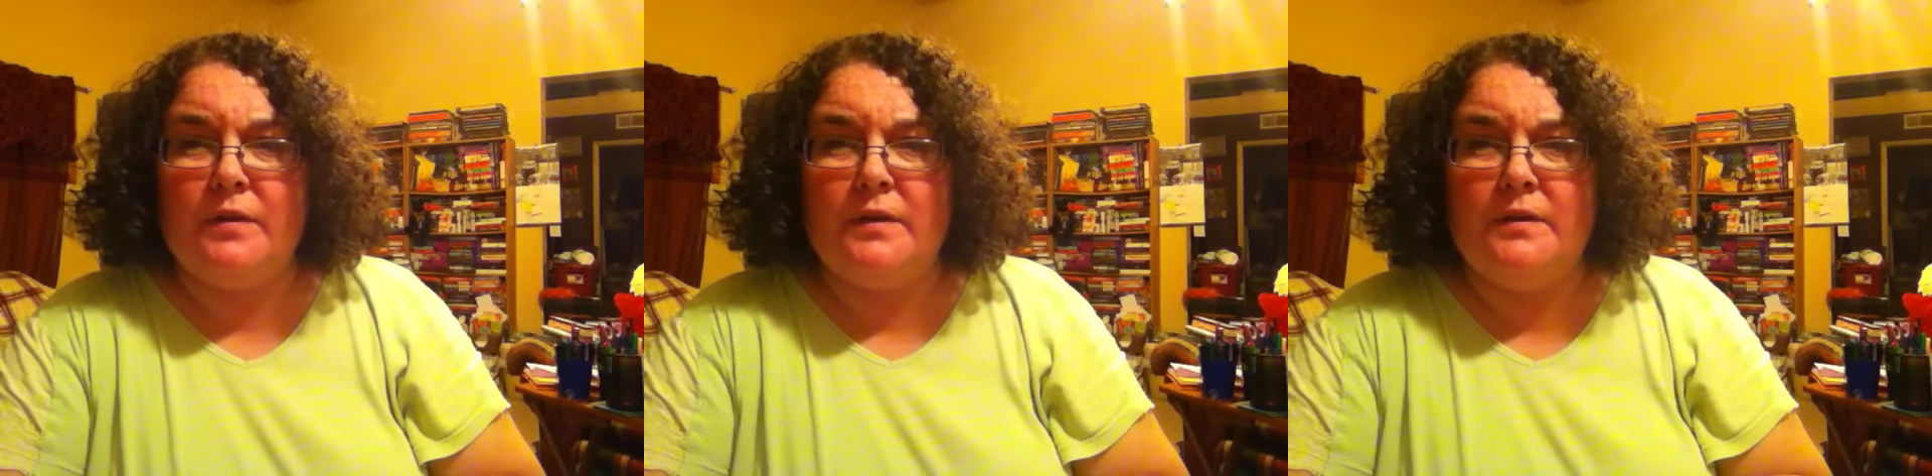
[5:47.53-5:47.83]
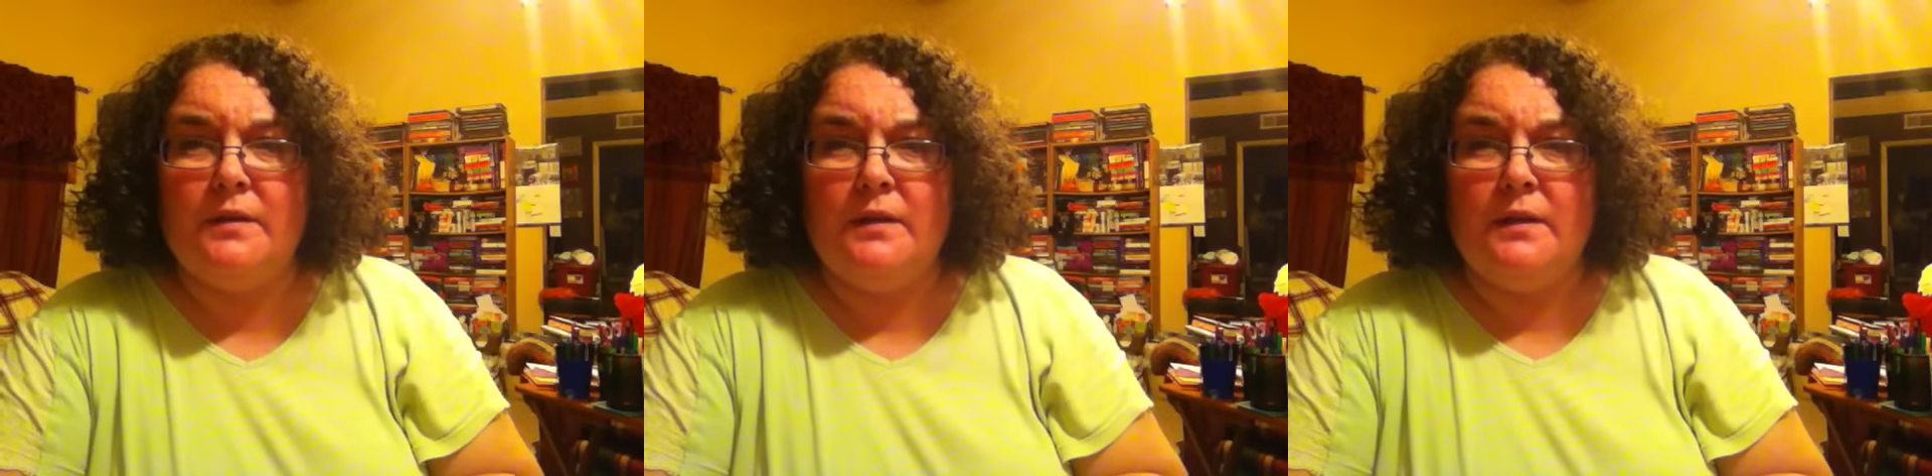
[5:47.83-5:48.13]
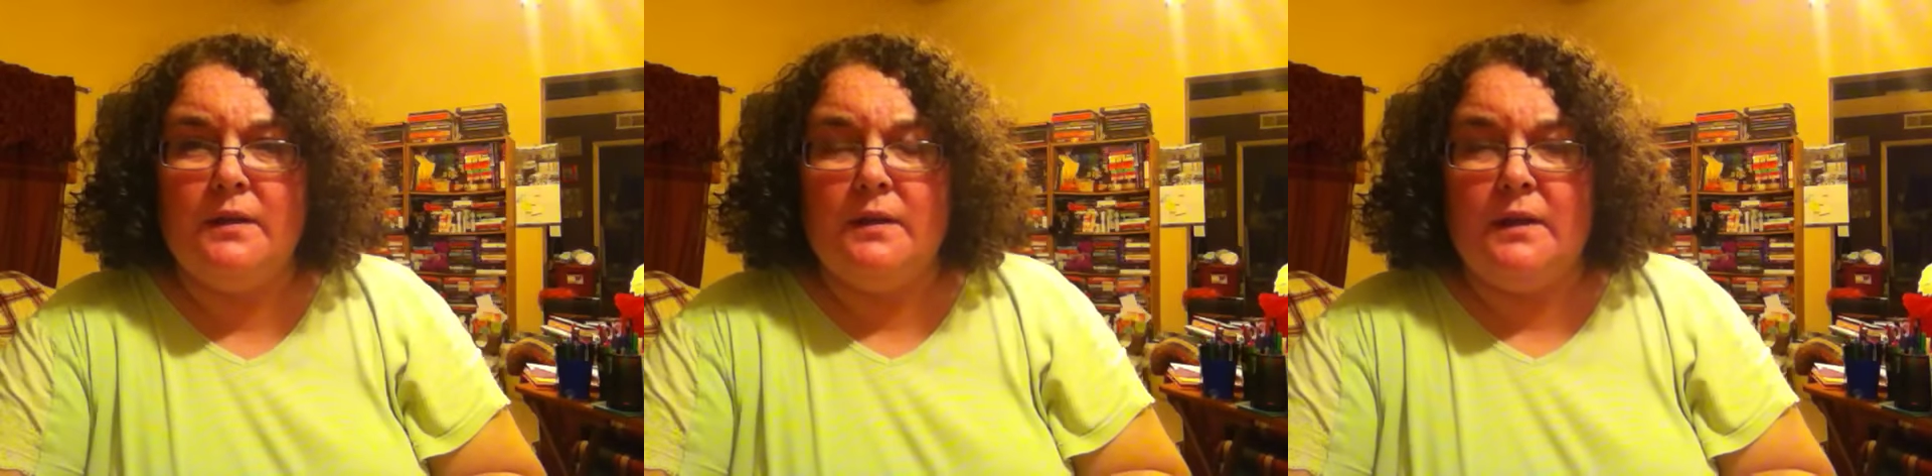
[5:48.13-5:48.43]
I did
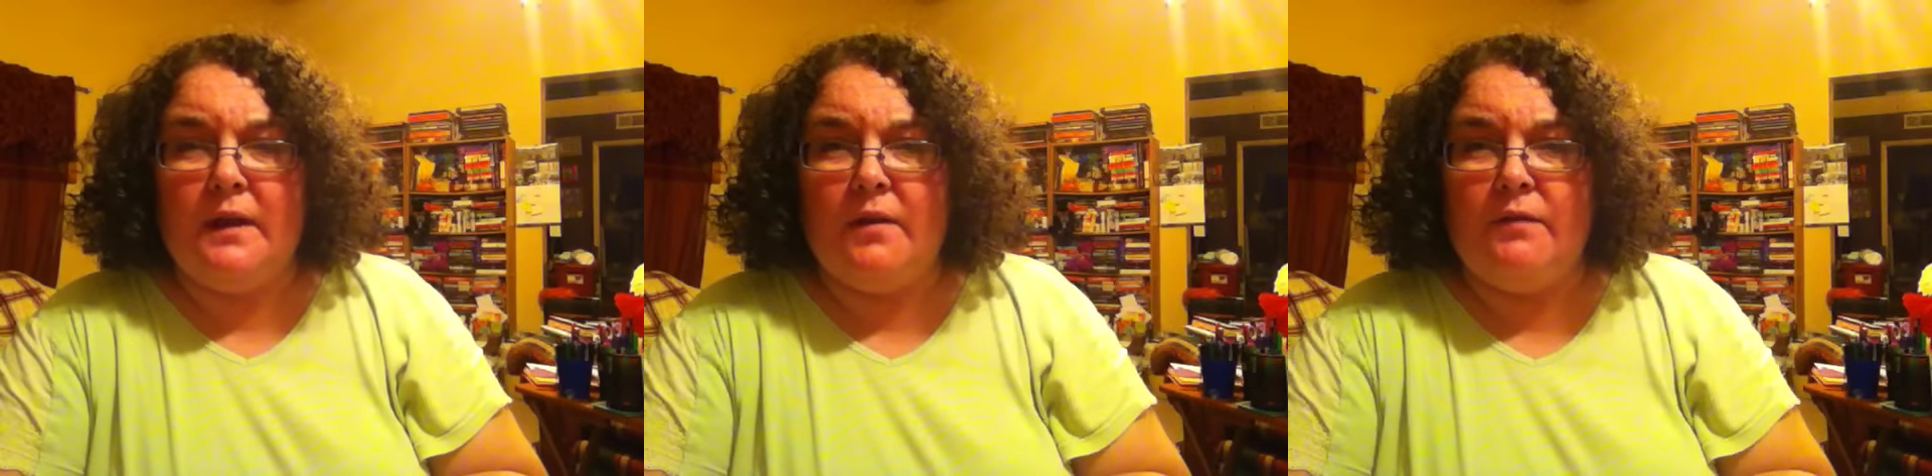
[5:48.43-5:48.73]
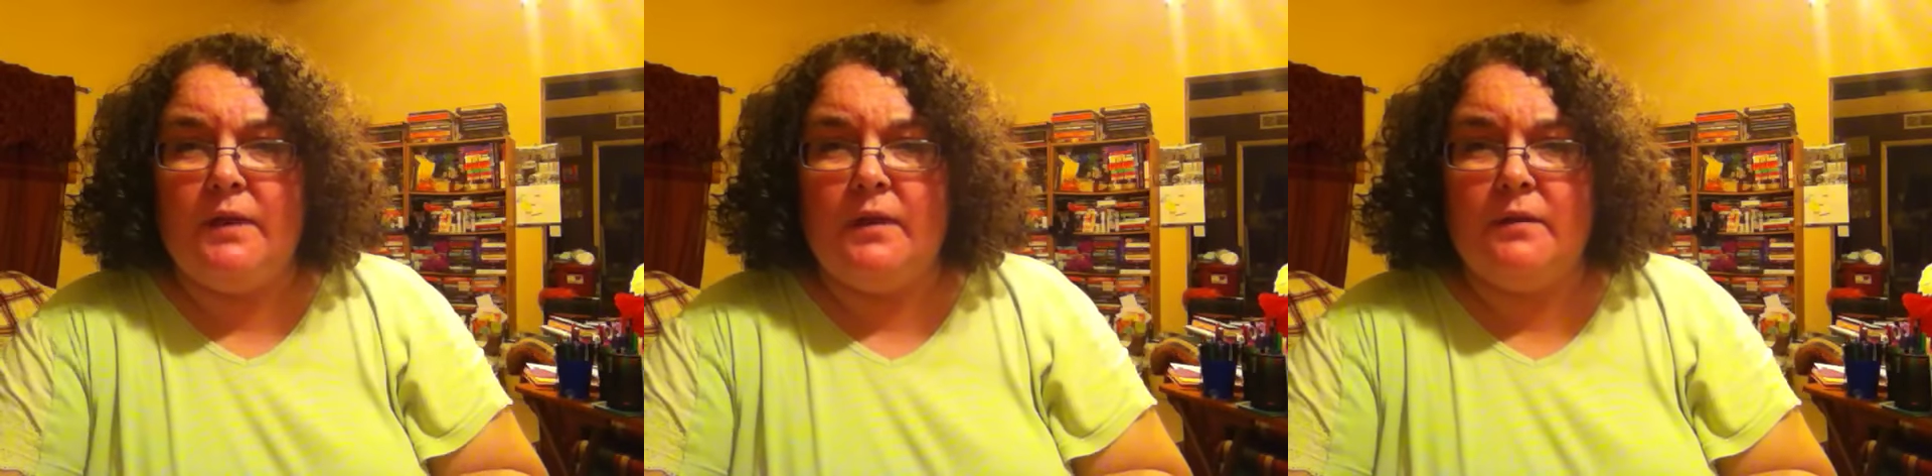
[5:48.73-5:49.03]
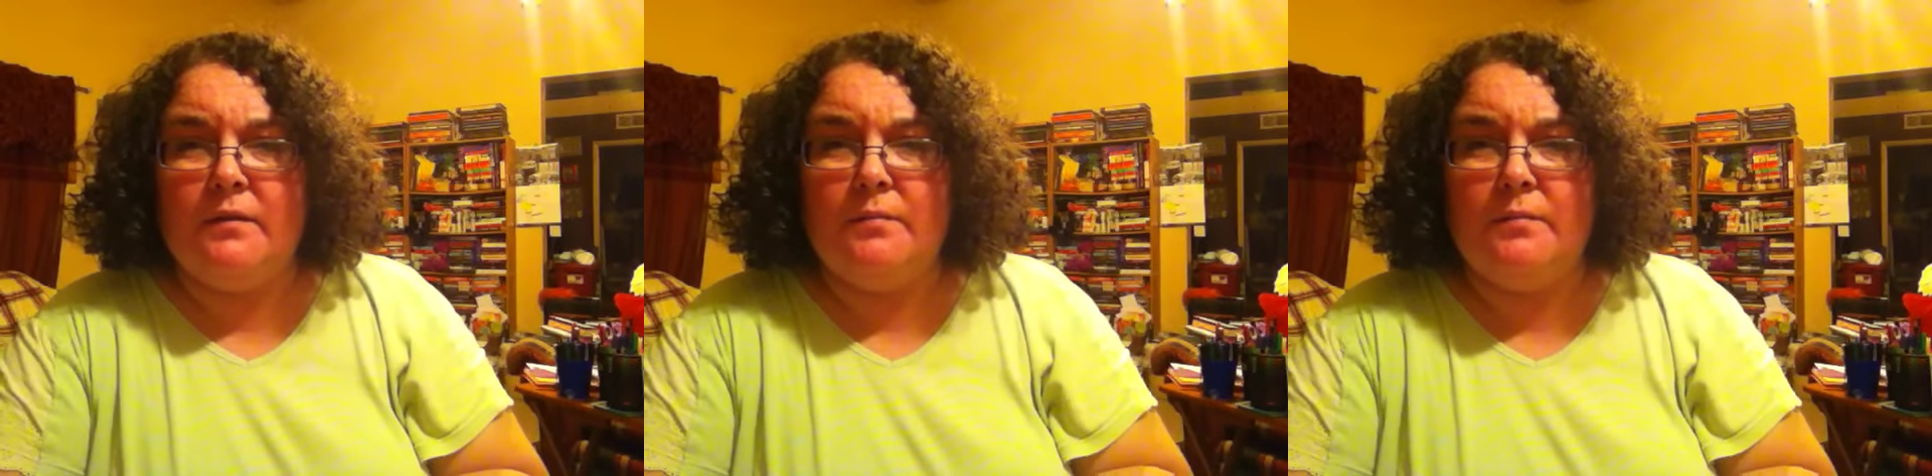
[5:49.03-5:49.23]
have a